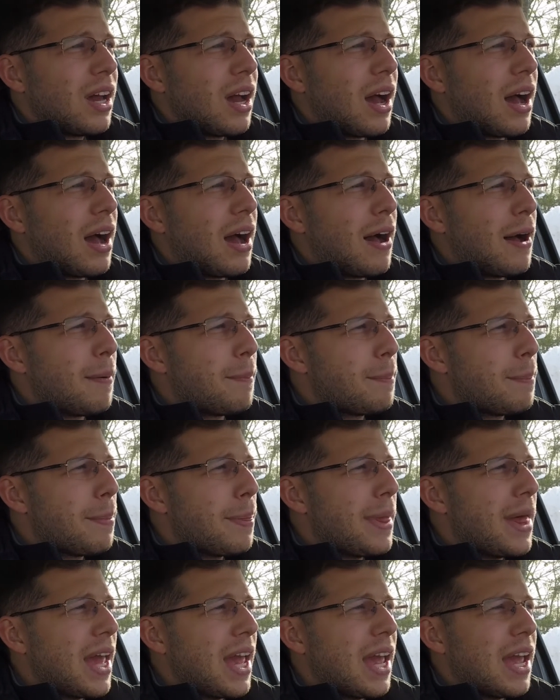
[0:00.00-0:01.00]

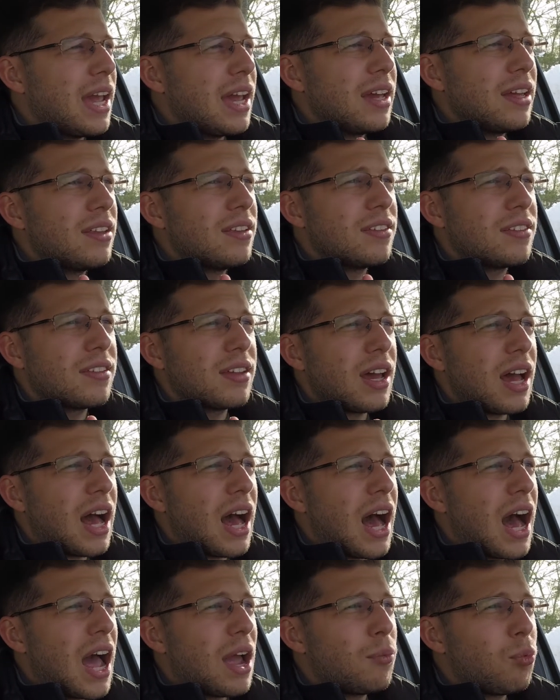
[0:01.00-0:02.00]
And
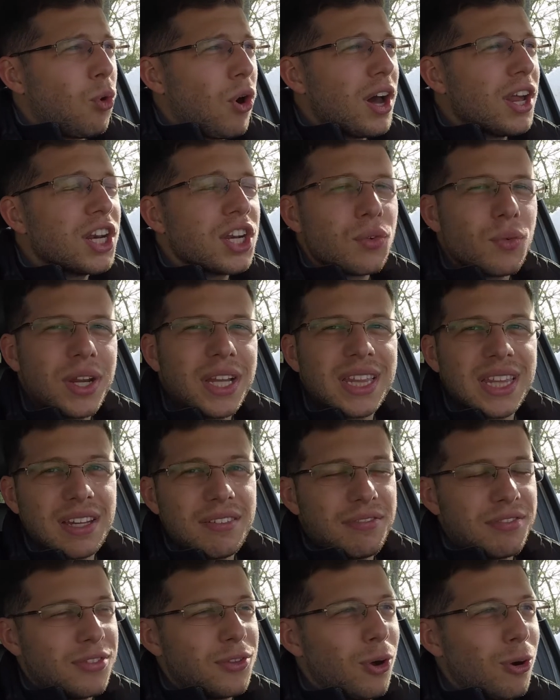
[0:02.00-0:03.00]
I wanted to
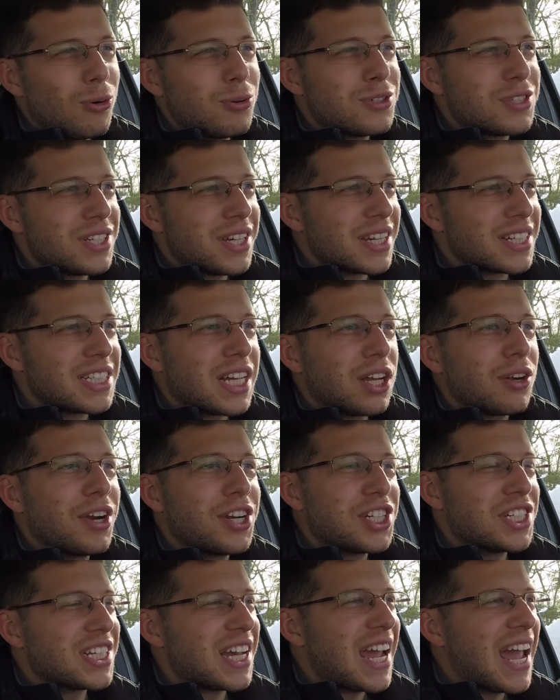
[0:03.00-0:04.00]
relive those
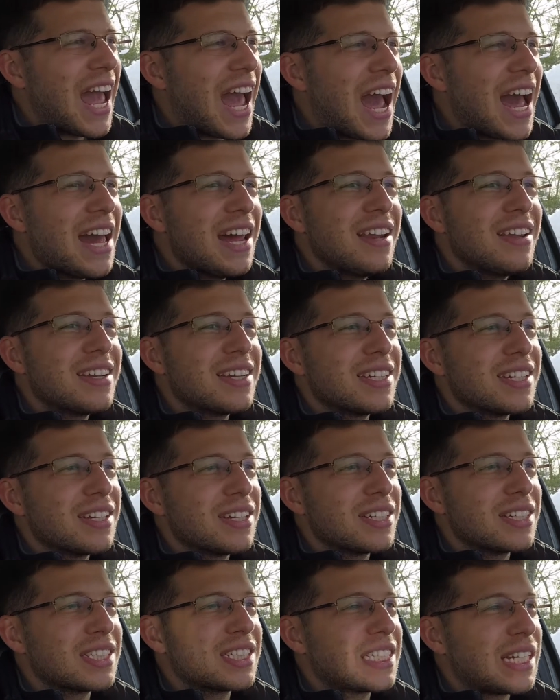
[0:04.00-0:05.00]
accelerations. I had
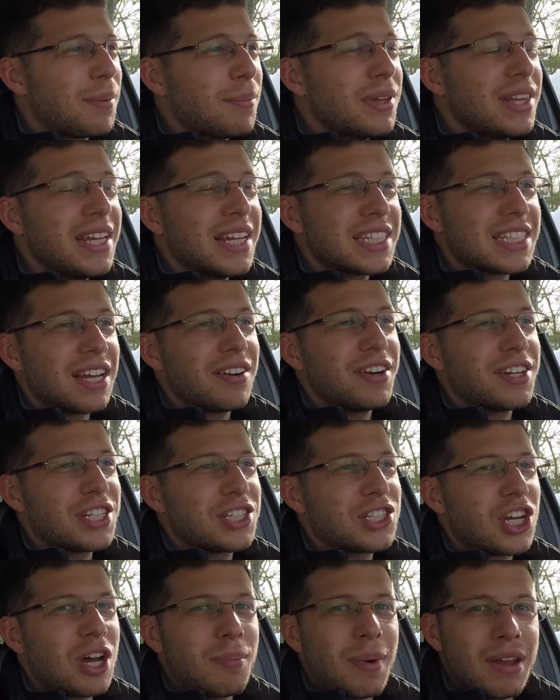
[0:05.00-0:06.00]
some of the
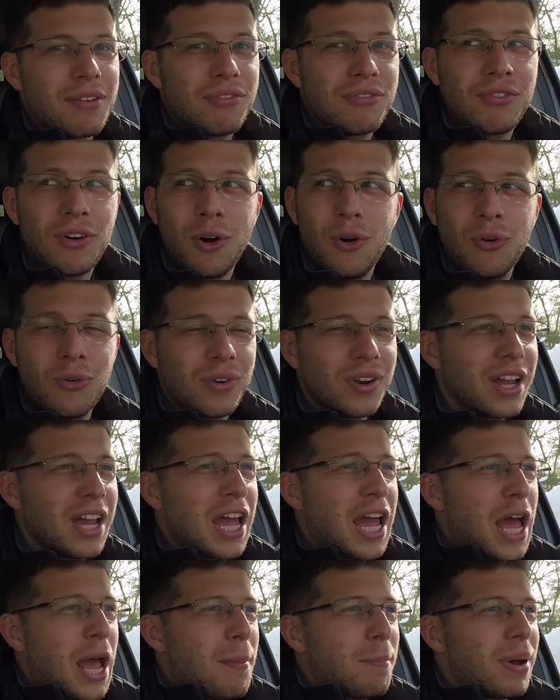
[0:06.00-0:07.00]
accelerations on my phone,
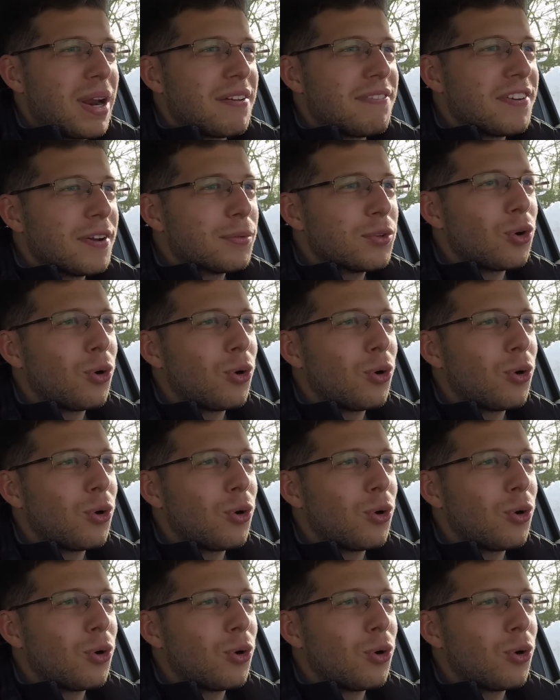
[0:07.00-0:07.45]
but I filmed